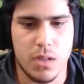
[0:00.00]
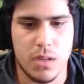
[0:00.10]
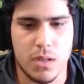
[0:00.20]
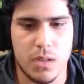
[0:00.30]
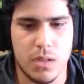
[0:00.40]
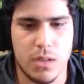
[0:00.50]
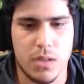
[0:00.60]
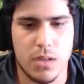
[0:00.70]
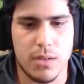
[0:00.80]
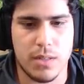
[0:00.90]

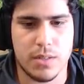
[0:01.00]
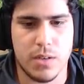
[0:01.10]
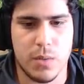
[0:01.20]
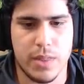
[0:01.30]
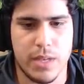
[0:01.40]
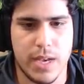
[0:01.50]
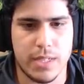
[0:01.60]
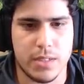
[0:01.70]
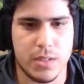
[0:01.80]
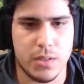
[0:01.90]
Let's go with the
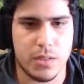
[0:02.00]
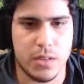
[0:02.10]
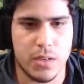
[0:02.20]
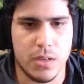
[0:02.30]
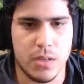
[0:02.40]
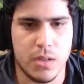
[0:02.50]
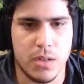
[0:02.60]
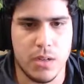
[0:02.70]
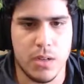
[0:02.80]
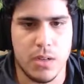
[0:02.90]
execute.
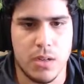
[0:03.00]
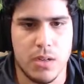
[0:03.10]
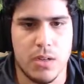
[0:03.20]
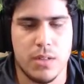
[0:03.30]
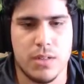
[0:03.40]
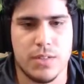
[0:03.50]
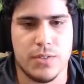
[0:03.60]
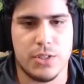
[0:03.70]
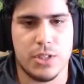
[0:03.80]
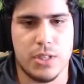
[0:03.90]
That's
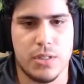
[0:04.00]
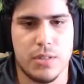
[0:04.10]
for sure.